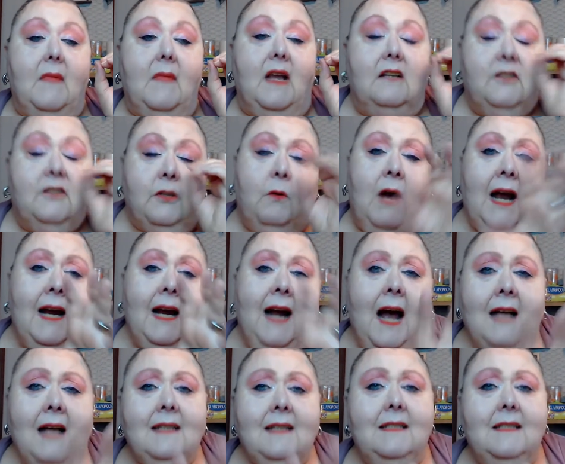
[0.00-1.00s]
So I
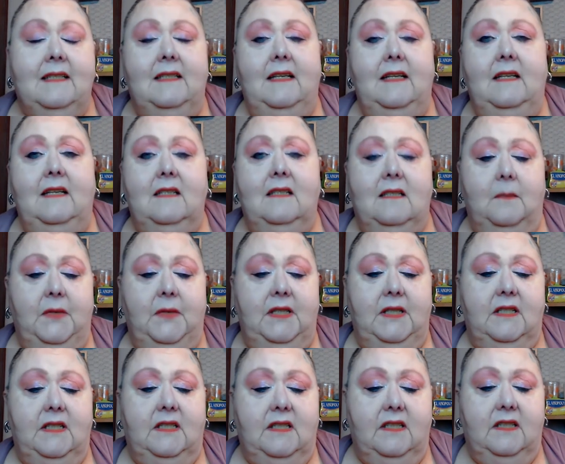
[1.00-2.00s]
got to see some of
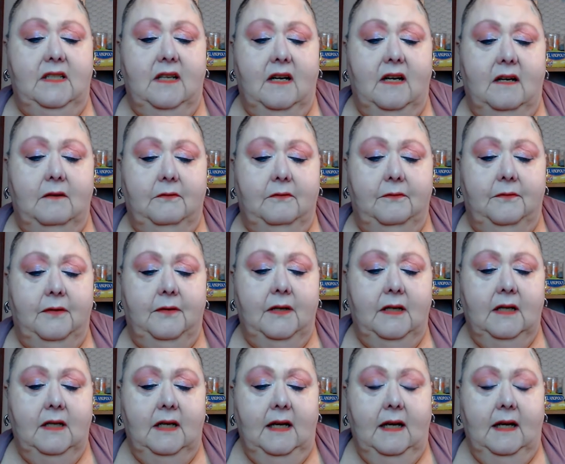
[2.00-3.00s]
this stuff
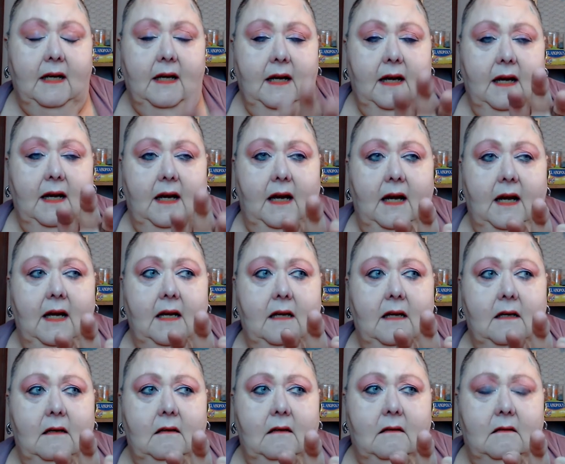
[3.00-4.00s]

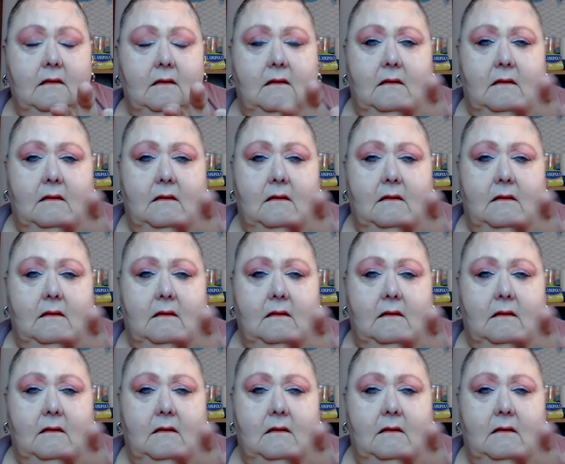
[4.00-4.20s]
in